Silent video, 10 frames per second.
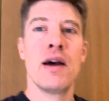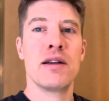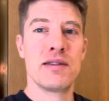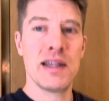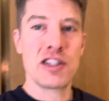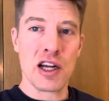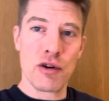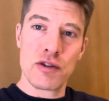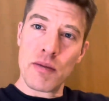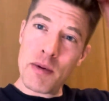
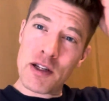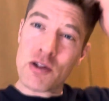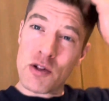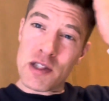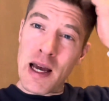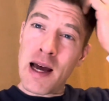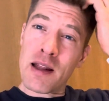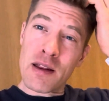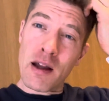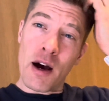degenerative meniscal
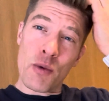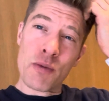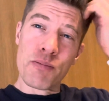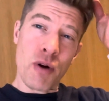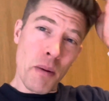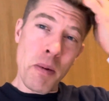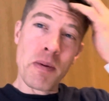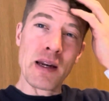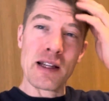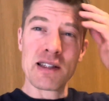tear, I would
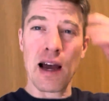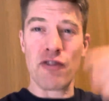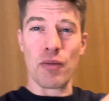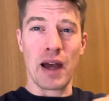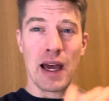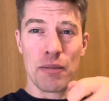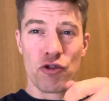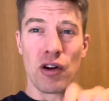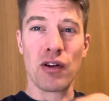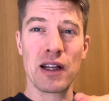probably need to have my hip
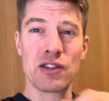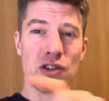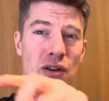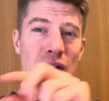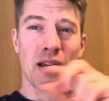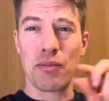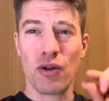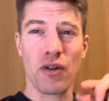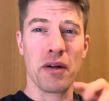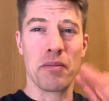drilled into, and they
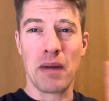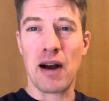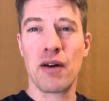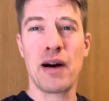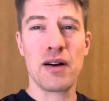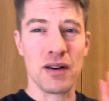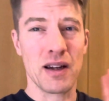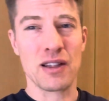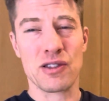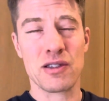pull the marrow out, and
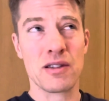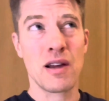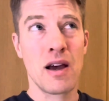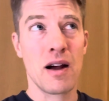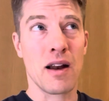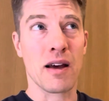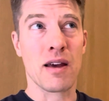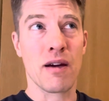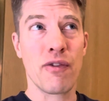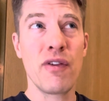it's like
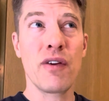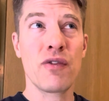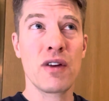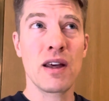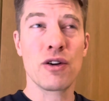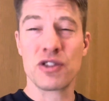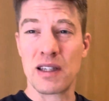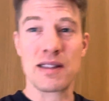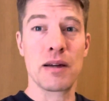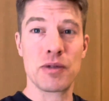a 50 or
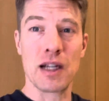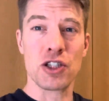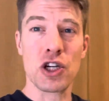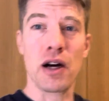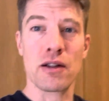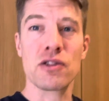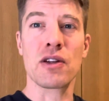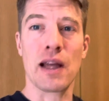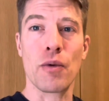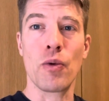60% chance
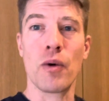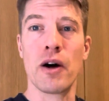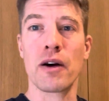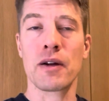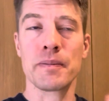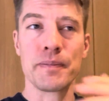that will work